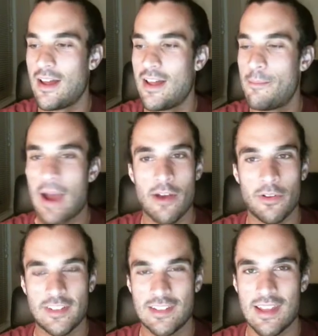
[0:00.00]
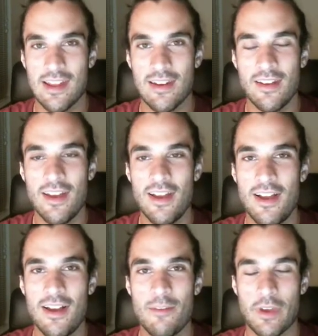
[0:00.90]
pale skin,
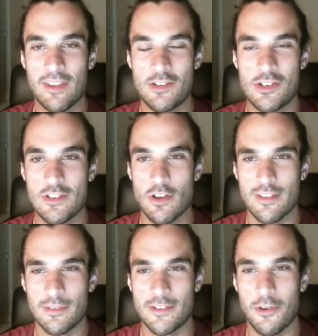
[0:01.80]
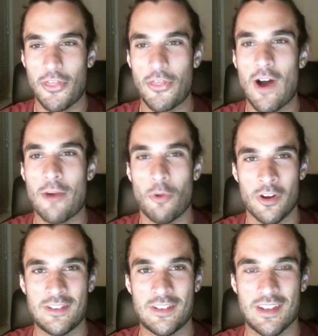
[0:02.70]
because she's got some sort of
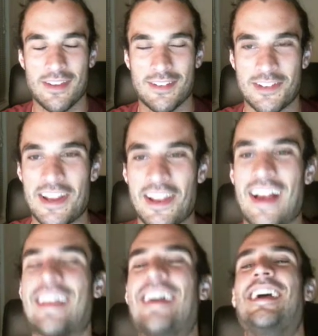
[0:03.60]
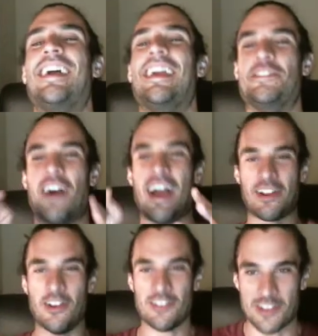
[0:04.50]
thyroid disease. So he
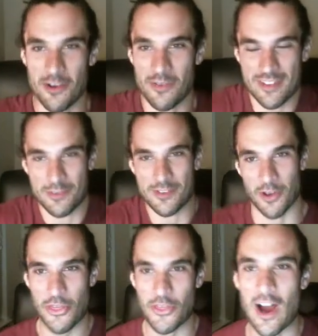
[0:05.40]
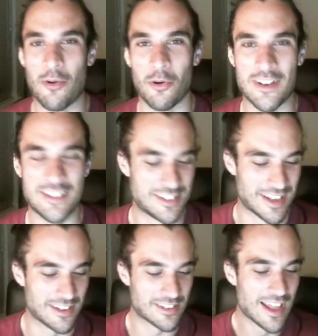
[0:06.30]
diagnosed her with some sort of thyroid
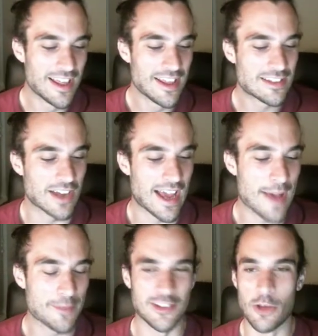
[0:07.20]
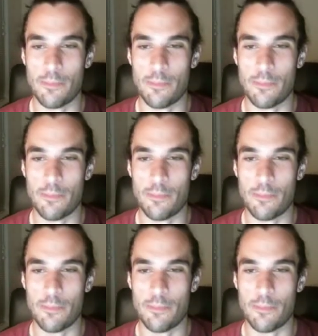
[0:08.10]
disease. So absolute